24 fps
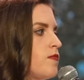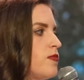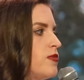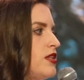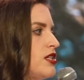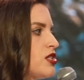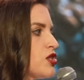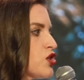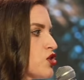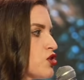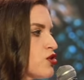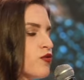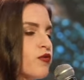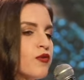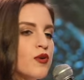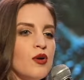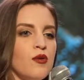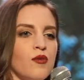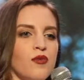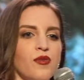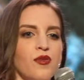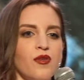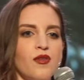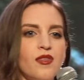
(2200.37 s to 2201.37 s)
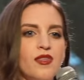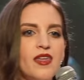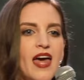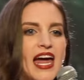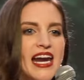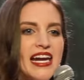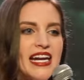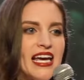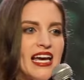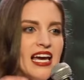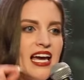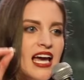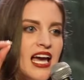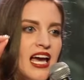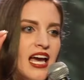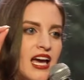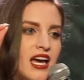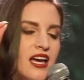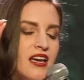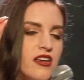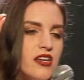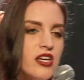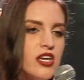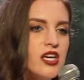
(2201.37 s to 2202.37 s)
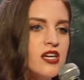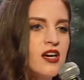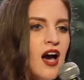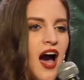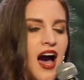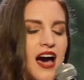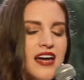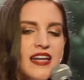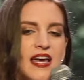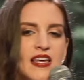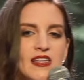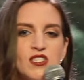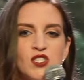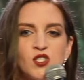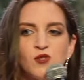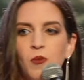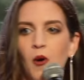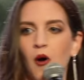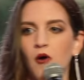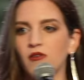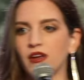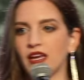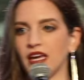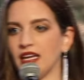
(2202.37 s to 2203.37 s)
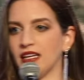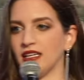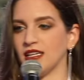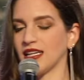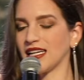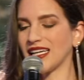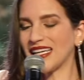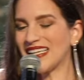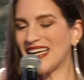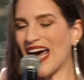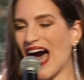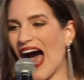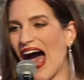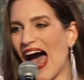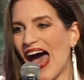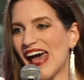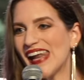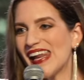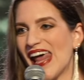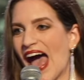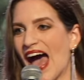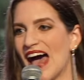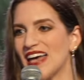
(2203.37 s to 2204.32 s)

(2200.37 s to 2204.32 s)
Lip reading: this truth that God has spoken. God